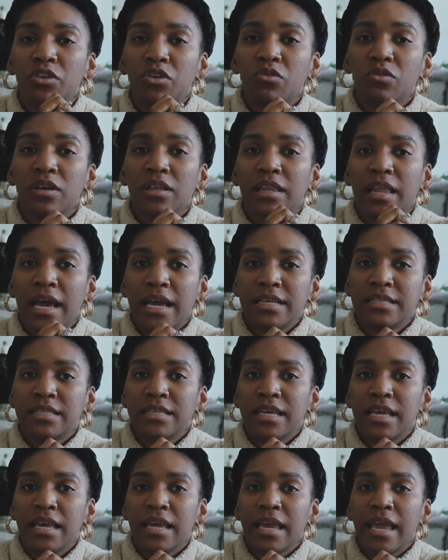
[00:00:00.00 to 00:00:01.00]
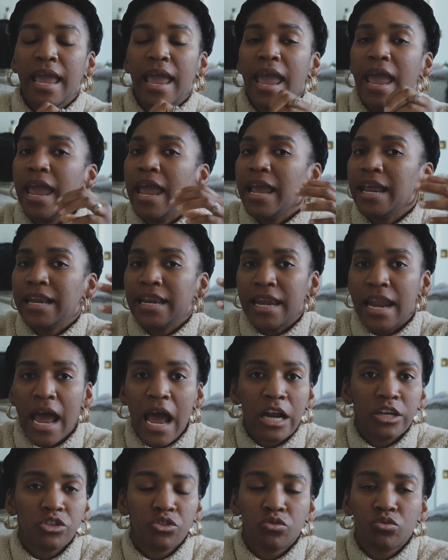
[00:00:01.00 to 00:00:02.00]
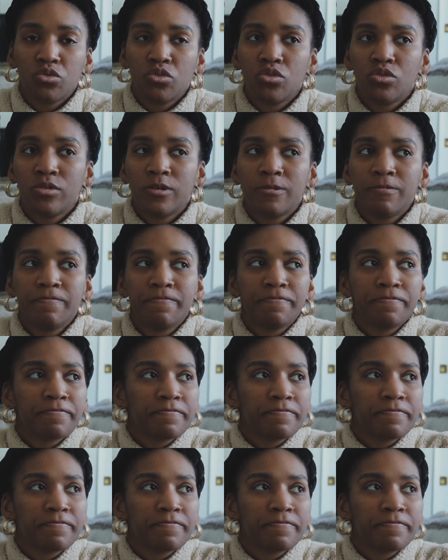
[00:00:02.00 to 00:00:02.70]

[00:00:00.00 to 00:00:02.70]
utilizing a natural